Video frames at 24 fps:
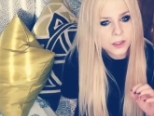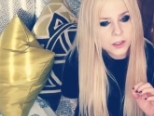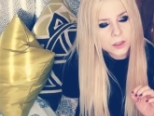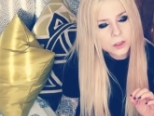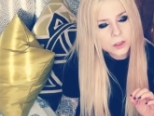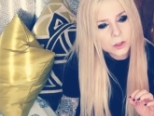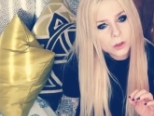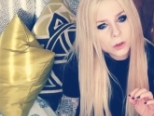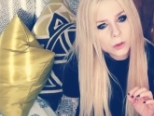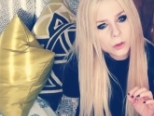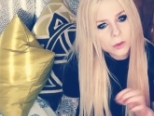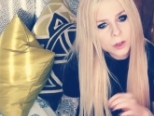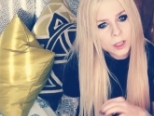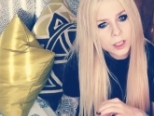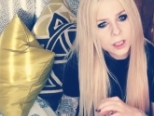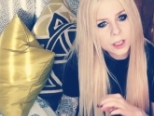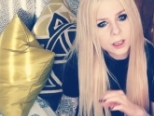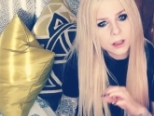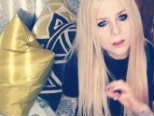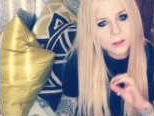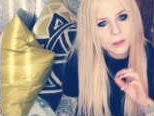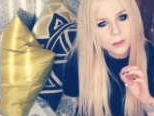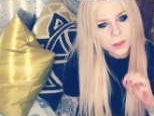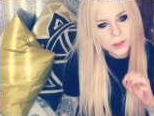
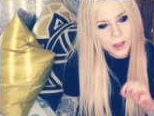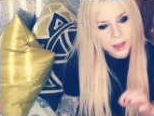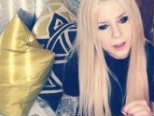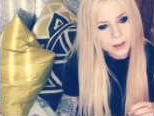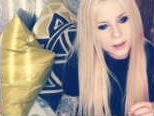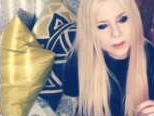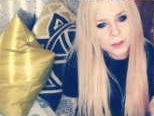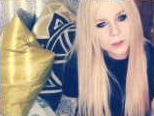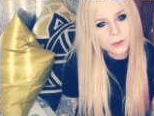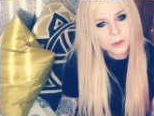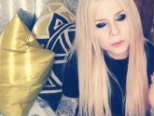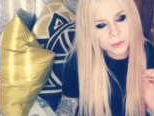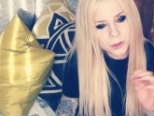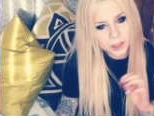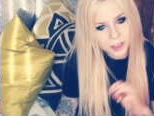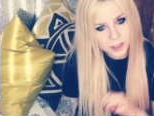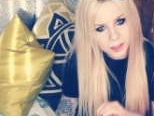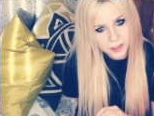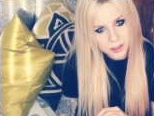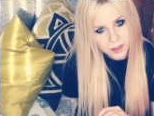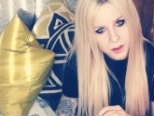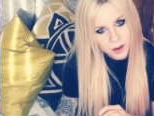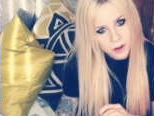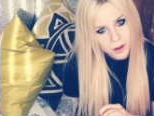story then
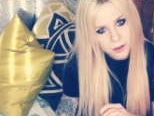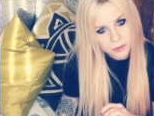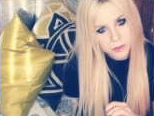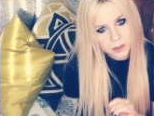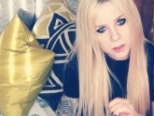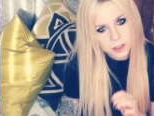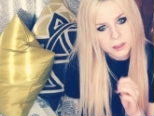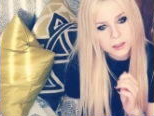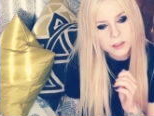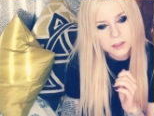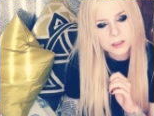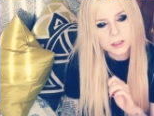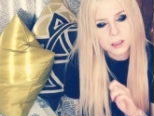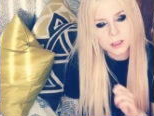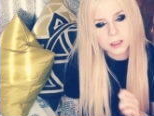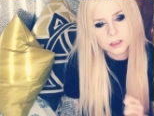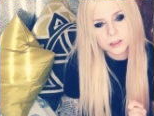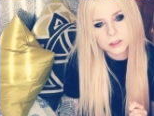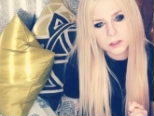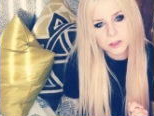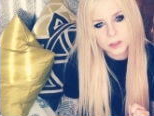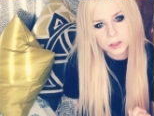resurfaced in